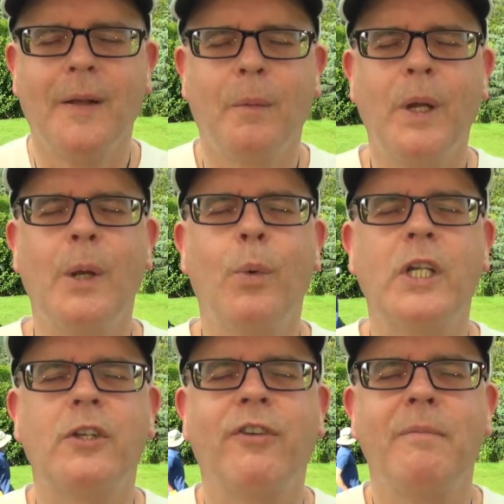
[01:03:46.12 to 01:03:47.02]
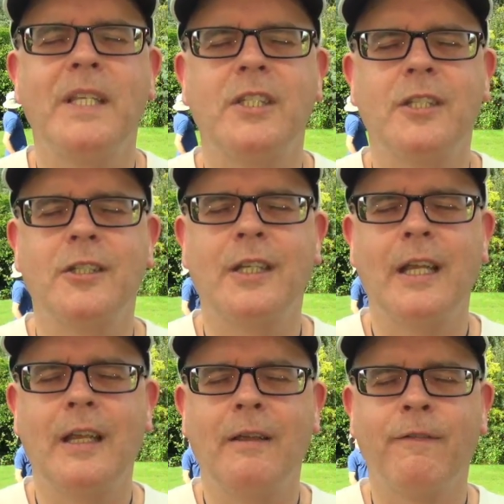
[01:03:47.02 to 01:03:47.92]
We wish for Mr.
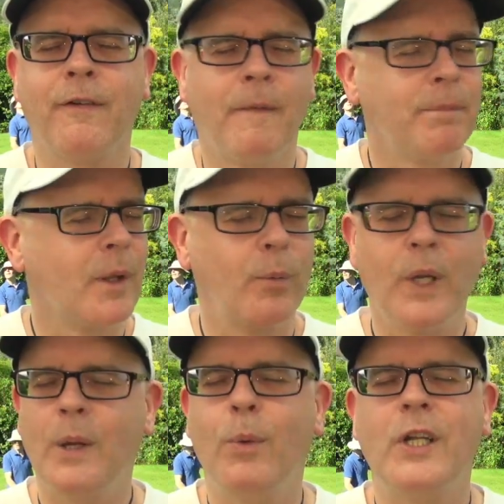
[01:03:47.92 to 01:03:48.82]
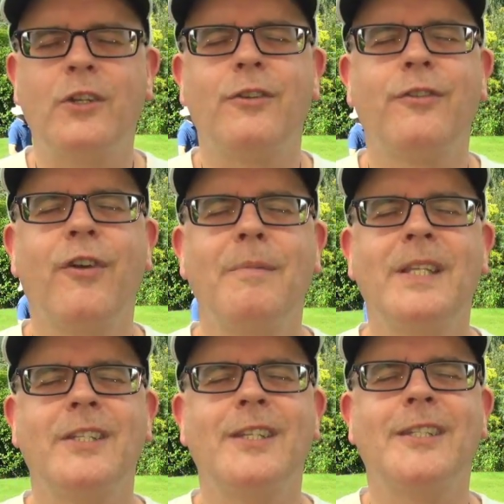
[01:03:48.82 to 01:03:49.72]
Steve. We wish for
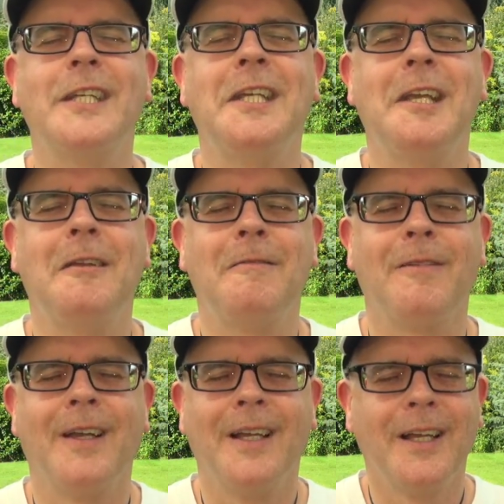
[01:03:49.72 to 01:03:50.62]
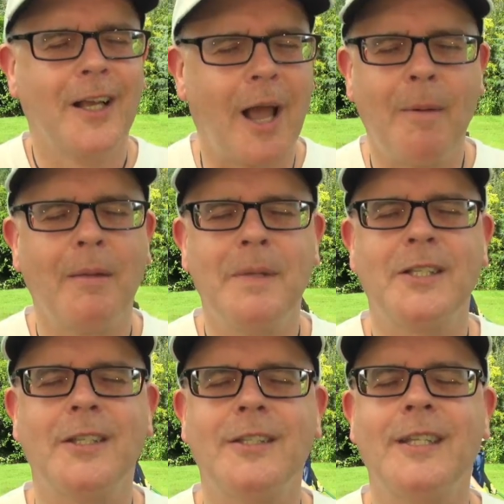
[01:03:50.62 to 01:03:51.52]
Mr. Steve. Come on,
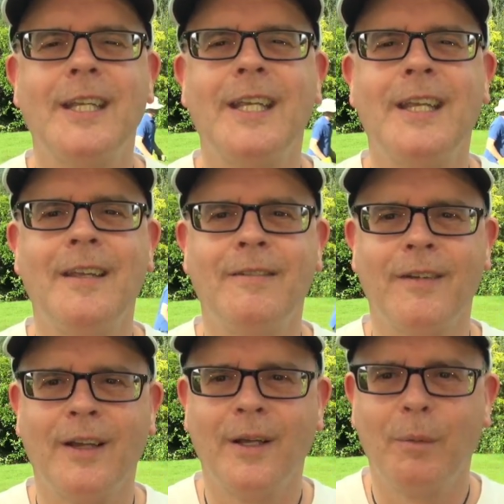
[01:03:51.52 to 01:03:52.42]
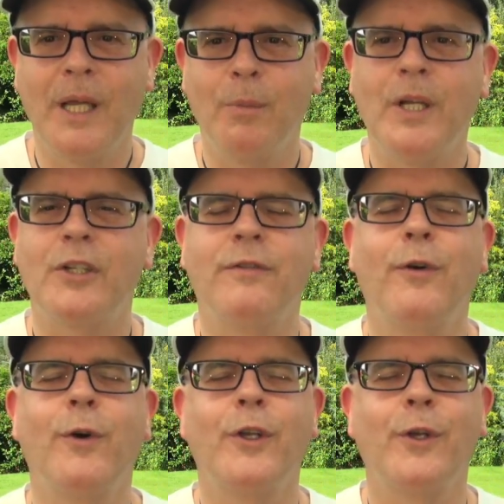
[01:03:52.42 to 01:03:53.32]
Mr. Steve. We wish
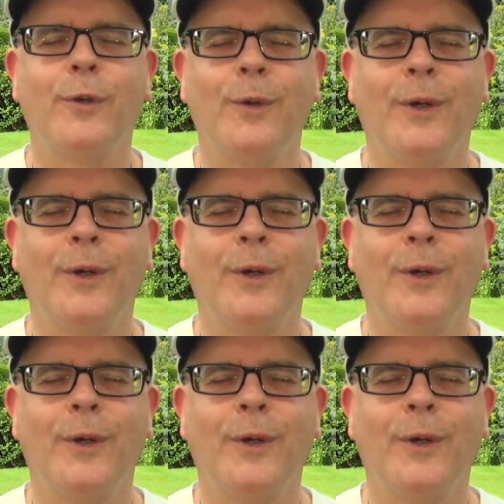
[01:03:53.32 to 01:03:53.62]
for you.